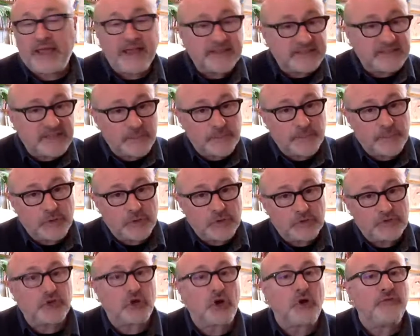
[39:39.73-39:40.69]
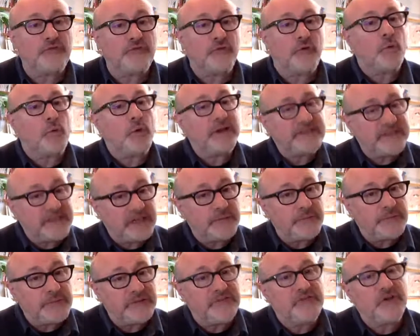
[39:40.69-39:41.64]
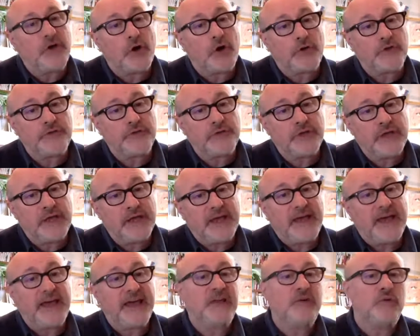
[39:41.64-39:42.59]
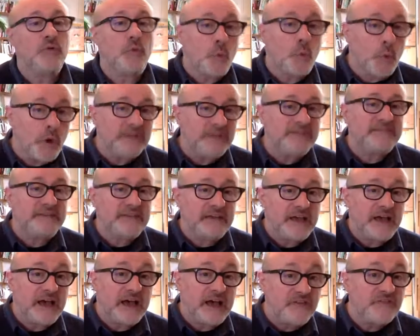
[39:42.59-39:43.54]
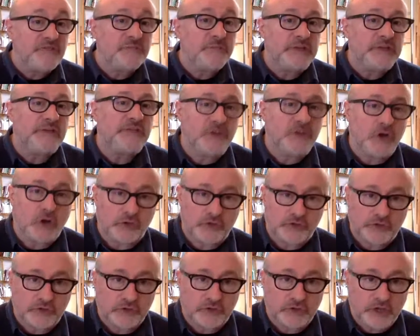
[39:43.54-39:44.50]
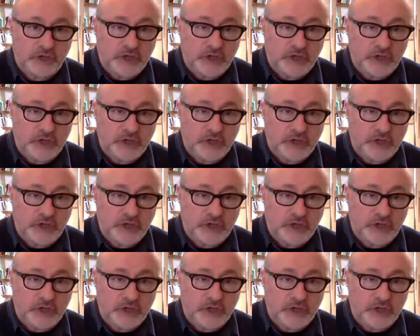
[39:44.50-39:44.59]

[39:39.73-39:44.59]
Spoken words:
examples of what can be done and what have been done,